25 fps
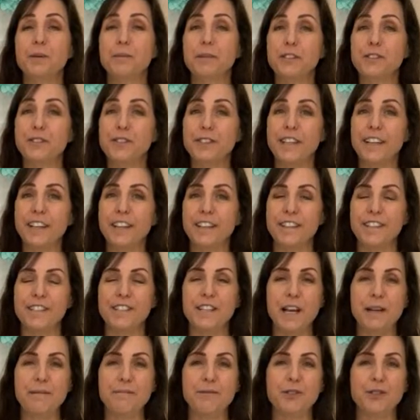much for taking the
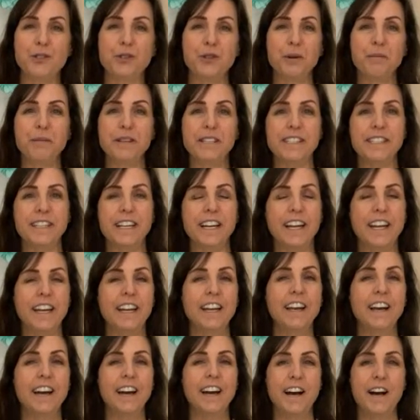time to join me
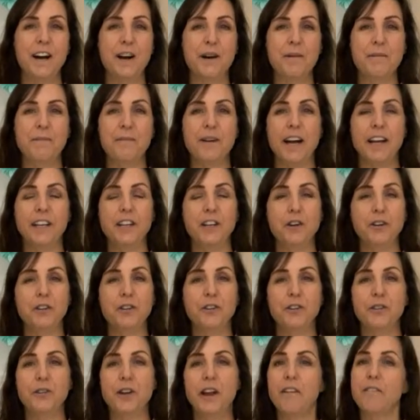today. I know
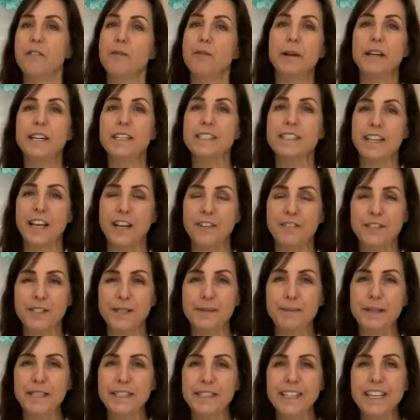everybody's life is
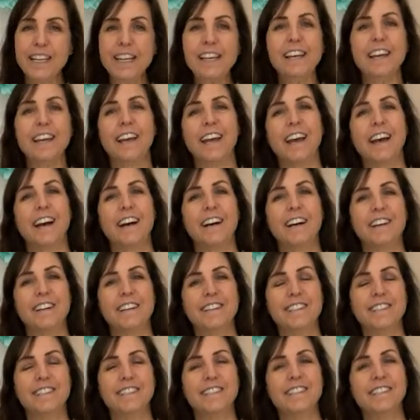busy
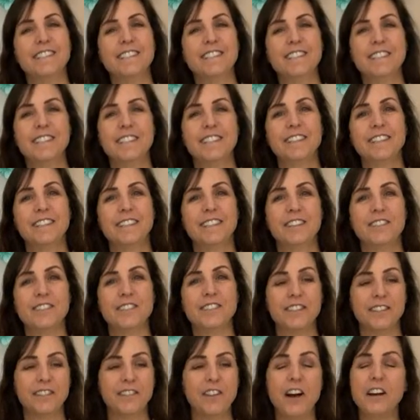and there's
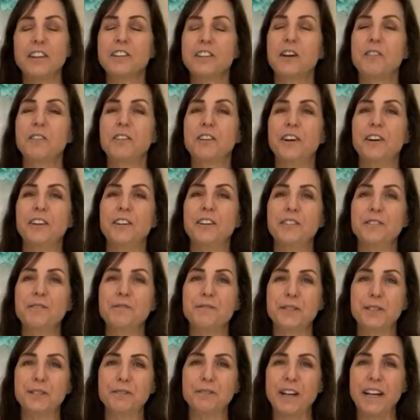a lot going on in the
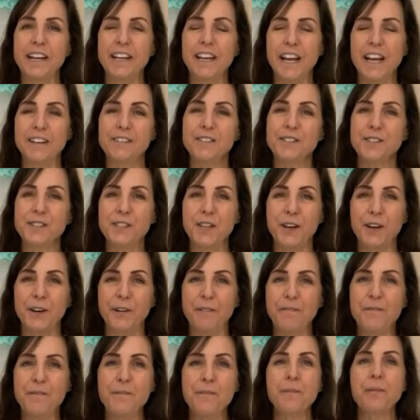world right now.
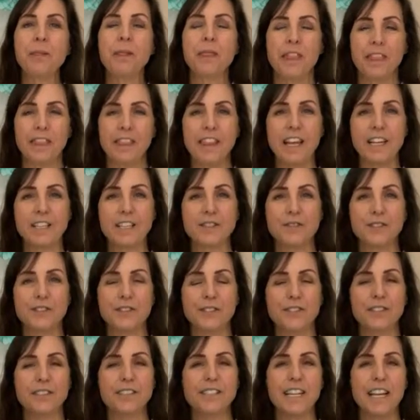So thanks
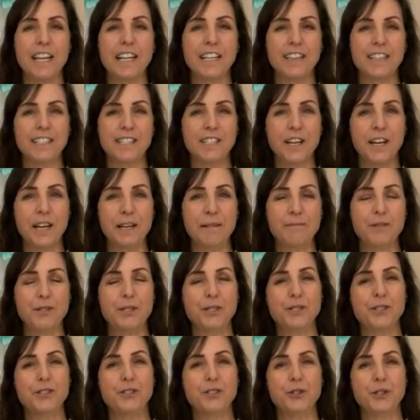for taking the time
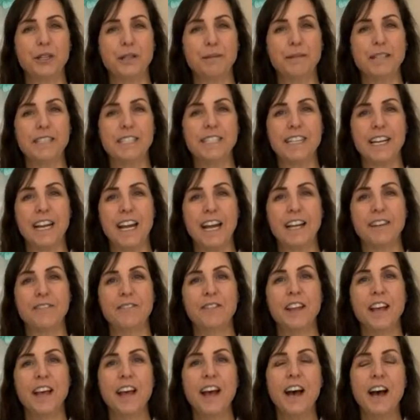to join me today.
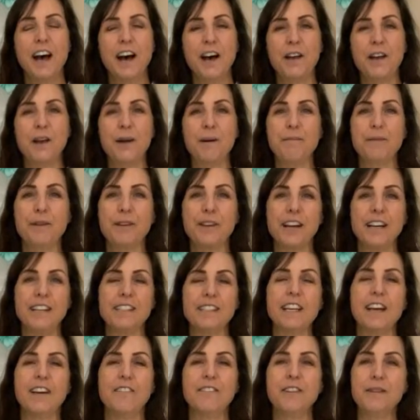I hope you
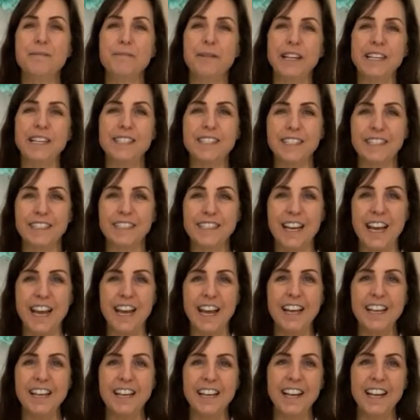guys have an amazing
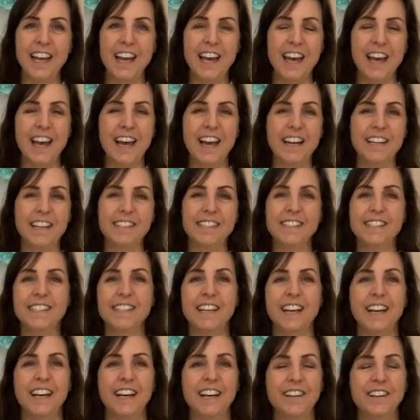day, and
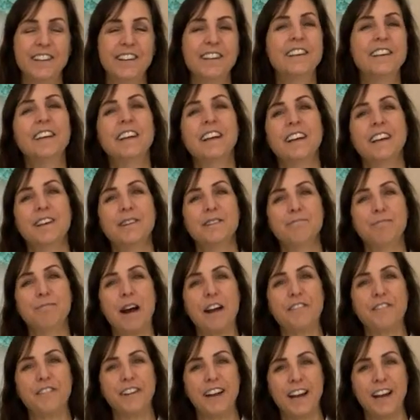
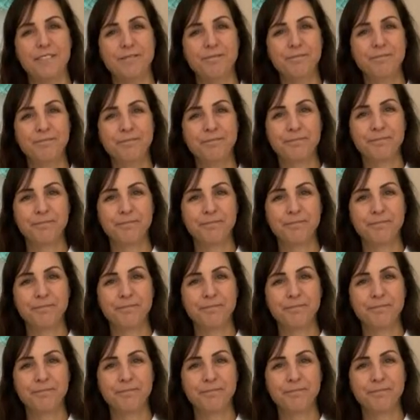bye for now.